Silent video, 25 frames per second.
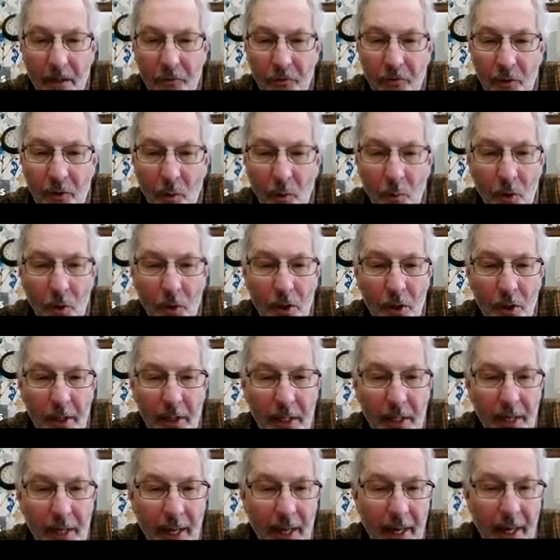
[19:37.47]
So we're
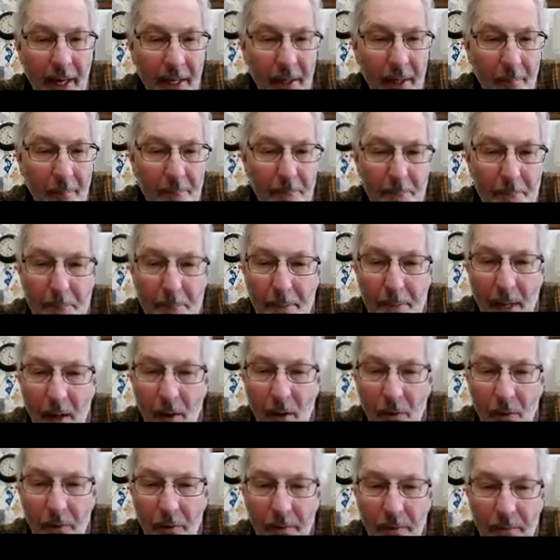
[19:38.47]
looking at
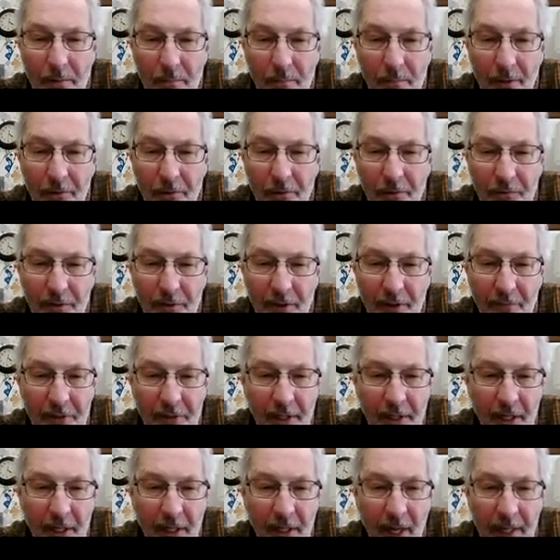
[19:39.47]
about, what,
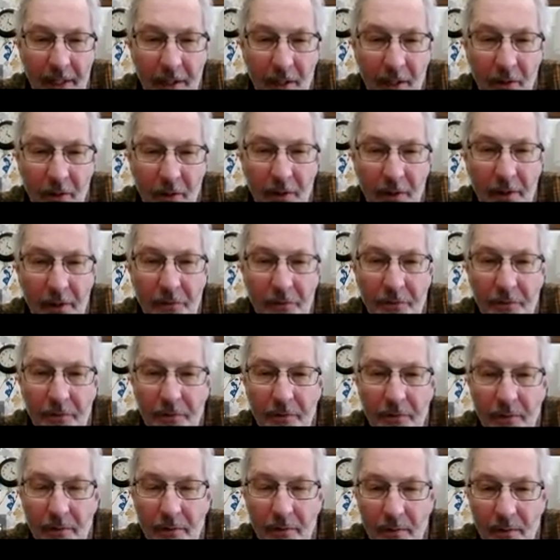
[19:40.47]
79
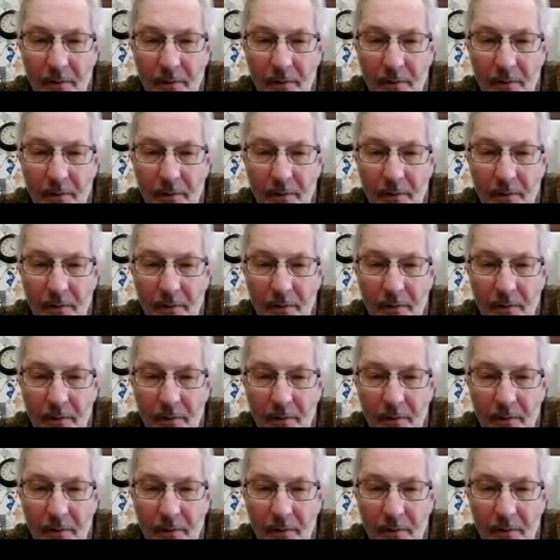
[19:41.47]
degrees.